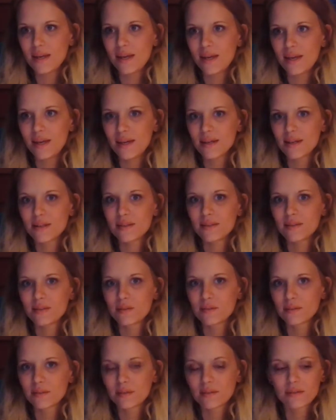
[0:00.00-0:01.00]
And
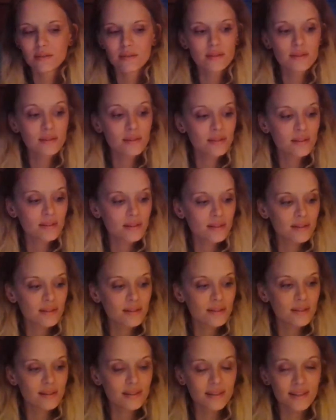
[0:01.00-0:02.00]

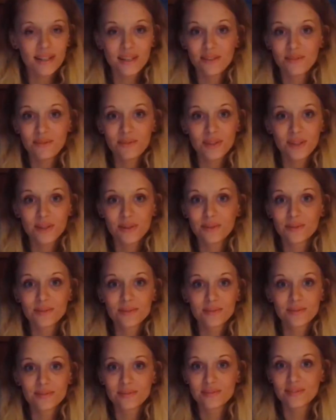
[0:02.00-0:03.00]
I don't know.